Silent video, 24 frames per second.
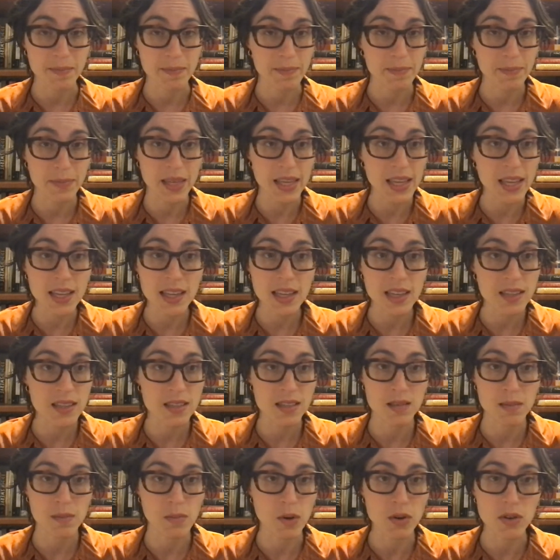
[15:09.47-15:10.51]

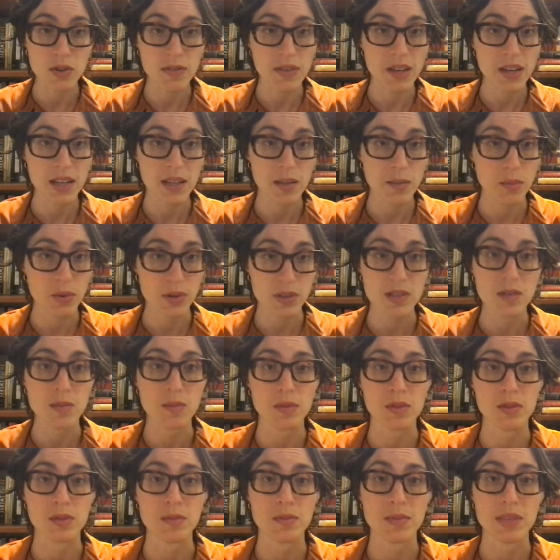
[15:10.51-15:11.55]
biggest motivating
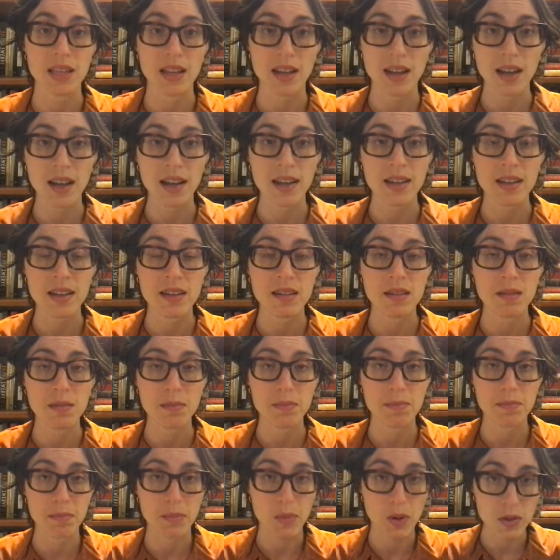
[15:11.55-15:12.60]
principle behind
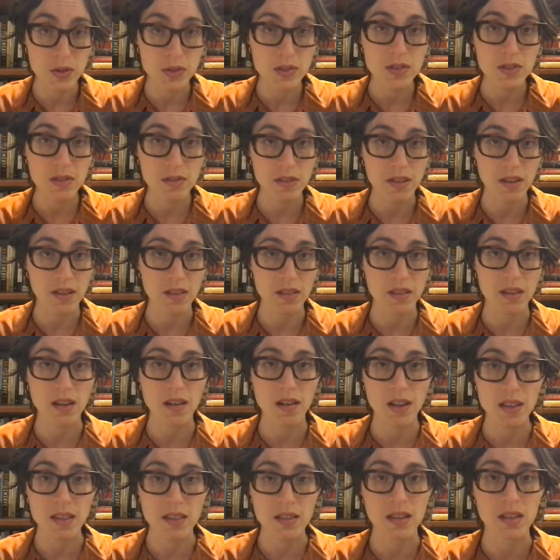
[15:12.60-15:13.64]
most of healthcare
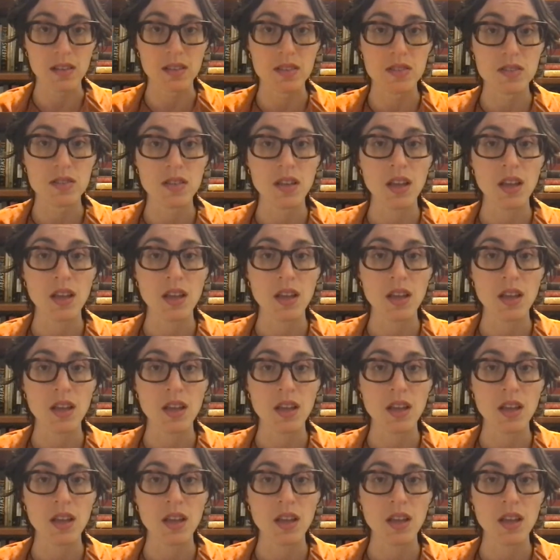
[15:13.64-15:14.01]
ethics,